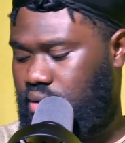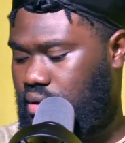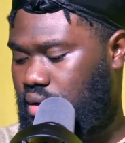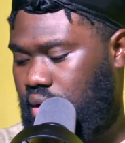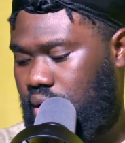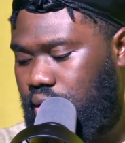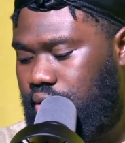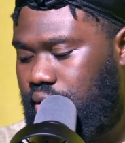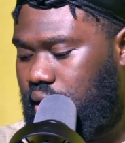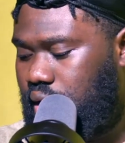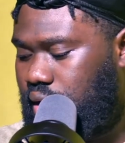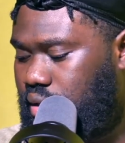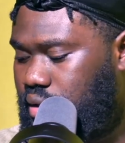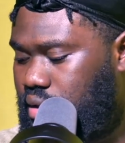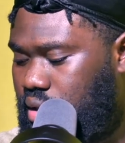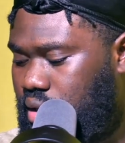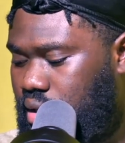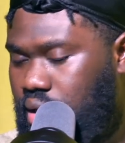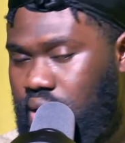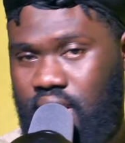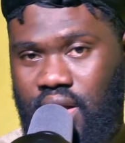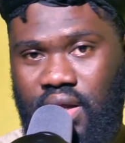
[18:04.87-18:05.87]
all right.
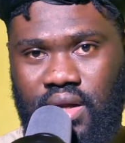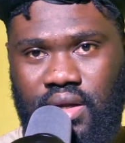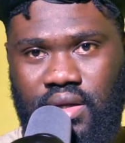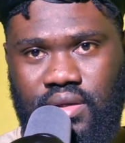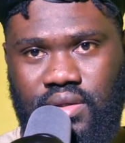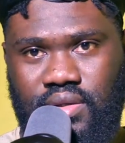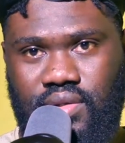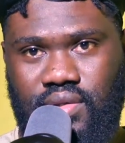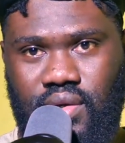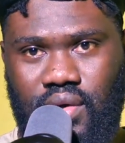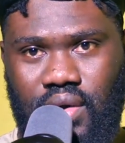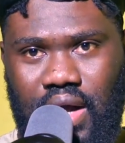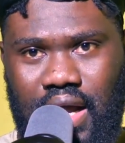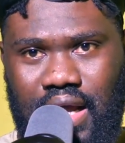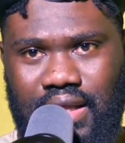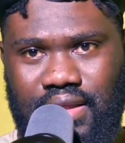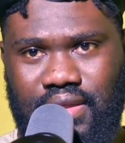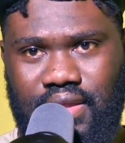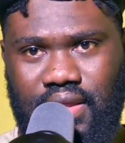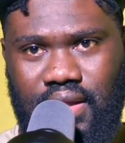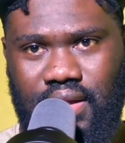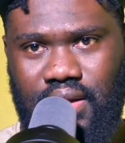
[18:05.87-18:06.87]
So
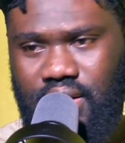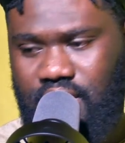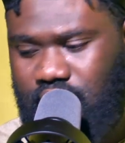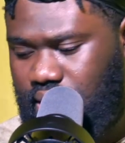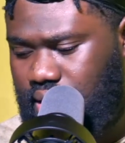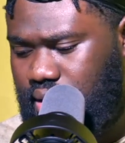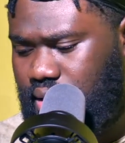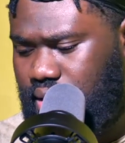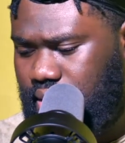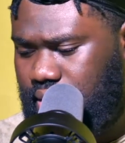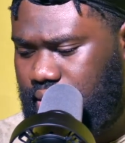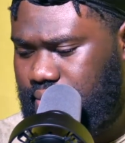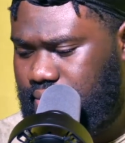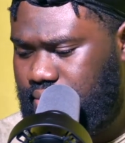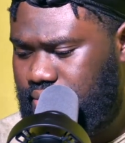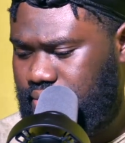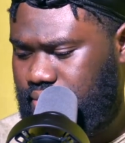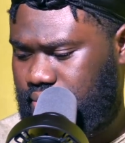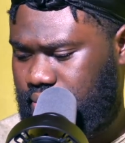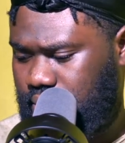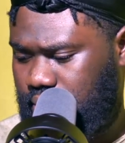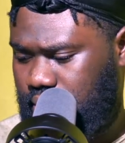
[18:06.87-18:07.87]
I think I'm
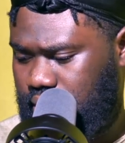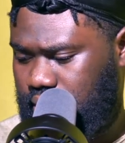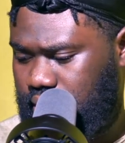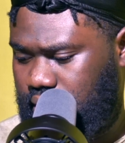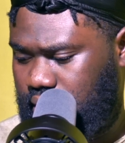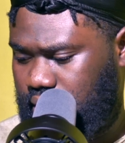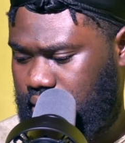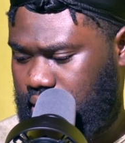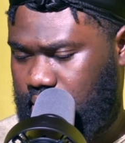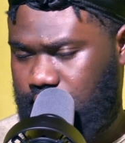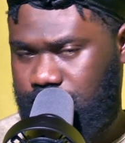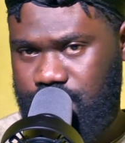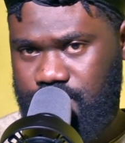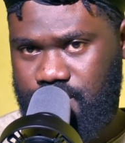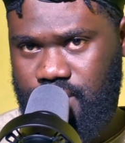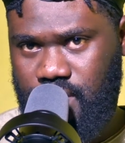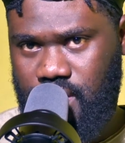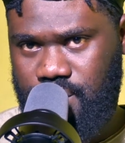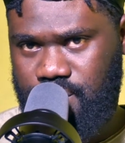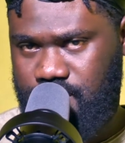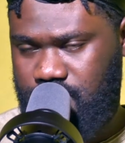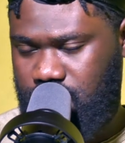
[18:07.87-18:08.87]

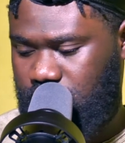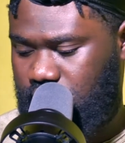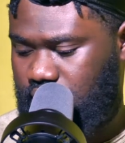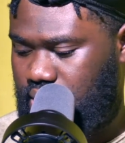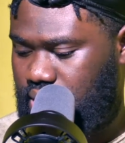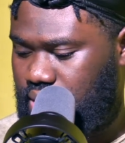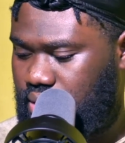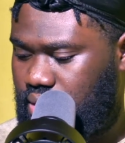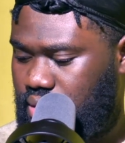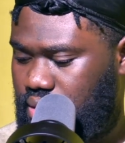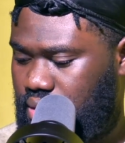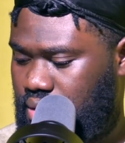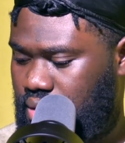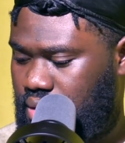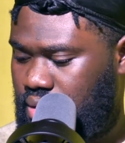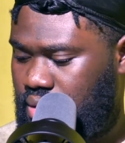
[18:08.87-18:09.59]
picking.